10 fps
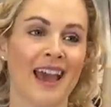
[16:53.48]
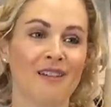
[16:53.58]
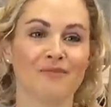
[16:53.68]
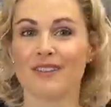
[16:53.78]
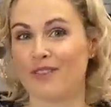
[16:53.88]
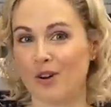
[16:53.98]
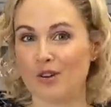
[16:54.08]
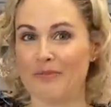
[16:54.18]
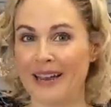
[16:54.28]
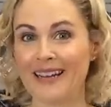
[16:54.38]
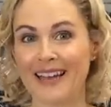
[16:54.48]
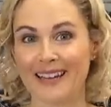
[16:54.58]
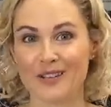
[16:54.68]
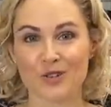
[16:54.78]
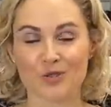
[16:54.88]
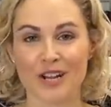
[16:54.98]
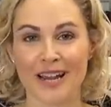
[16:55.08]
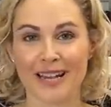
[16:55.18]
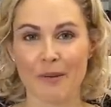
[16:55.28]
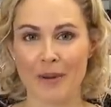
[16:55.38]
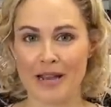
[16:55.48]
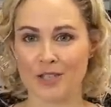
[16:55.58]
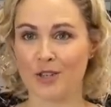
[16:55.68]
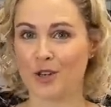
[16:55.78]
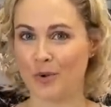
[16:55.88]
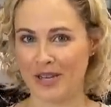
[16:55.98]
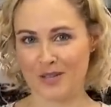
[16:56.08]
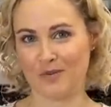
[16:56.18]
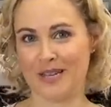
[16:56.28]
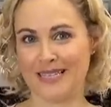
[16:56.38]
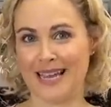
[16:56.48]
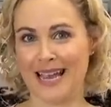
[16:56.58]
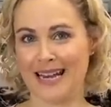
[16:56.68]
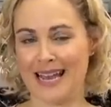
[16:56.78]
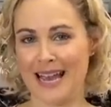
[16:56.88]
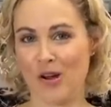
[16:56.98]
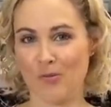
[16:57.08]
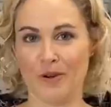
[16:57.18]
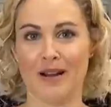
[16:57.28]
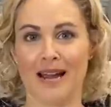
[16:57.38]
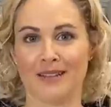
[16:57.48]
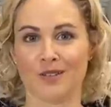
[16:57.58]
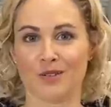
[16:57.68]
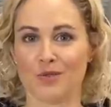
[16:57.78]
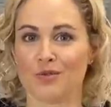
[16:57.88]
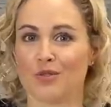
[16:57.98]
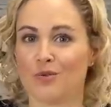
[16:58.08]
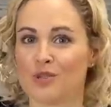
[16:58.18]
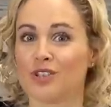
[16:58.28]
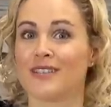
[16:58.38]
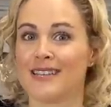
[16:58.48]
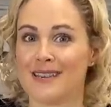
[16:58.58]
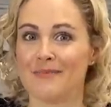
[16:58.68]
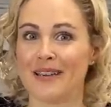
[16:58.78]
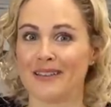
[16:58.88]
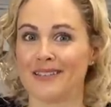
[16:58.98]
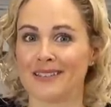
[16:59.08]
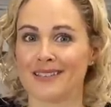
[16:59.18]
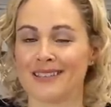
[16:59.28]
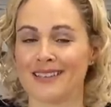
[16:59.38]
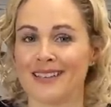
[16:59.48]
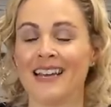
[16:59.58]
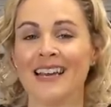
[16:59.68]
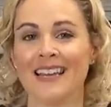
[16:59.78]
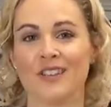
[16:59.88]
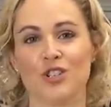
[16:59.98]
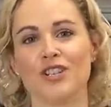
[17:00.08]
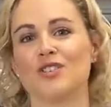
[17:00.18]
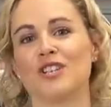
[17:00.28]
leave a comment and I shall try and get back to you. The quickest way to get any help or answers though is always just to email us, because the G&G